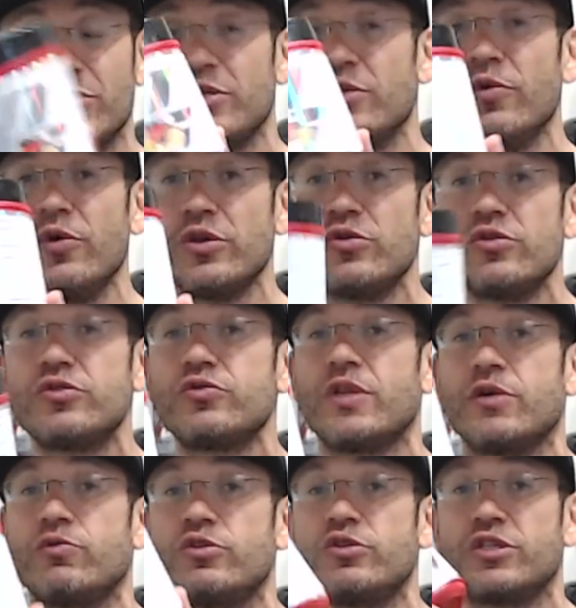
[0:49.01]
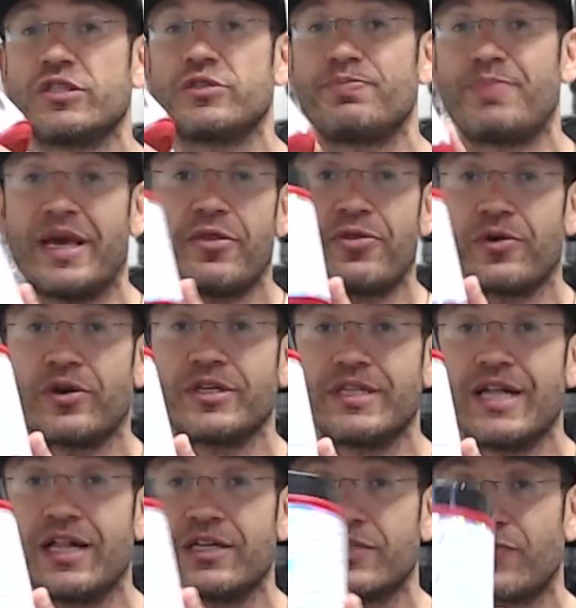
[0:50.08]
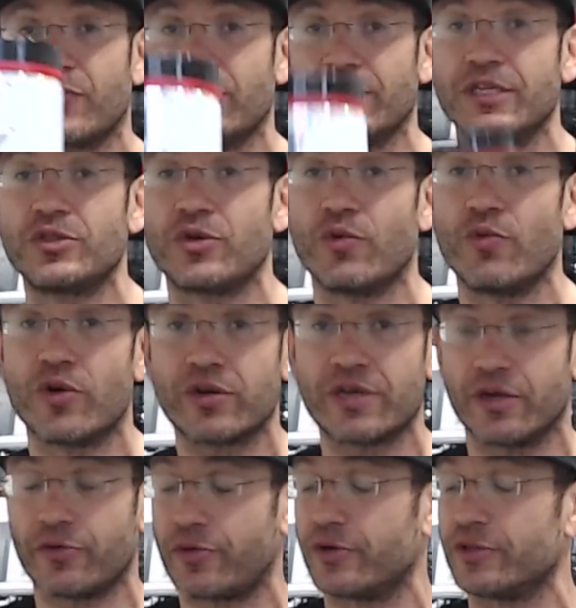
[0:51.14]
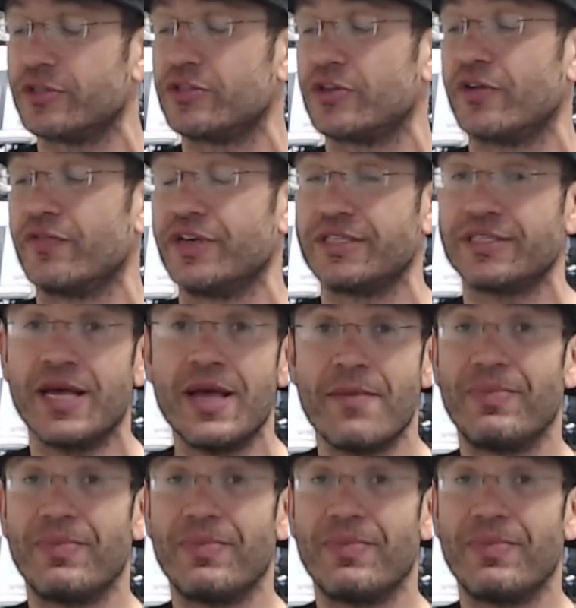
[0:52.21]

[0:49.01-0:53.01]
you usually would just pay $30 for an intra-workout 30 servings,